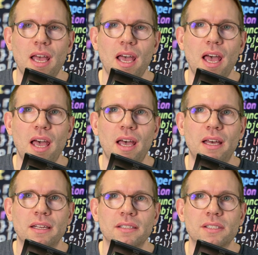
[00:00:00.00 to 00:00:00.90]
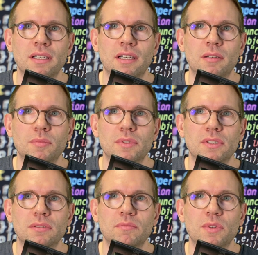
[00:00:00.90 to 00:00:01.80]

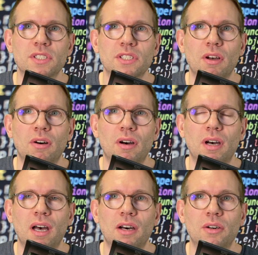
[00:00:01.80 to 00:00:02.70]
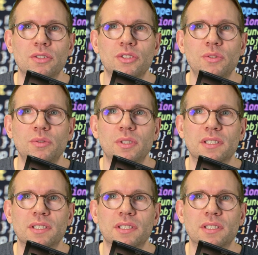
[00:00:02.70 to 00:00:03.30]
and you saw how to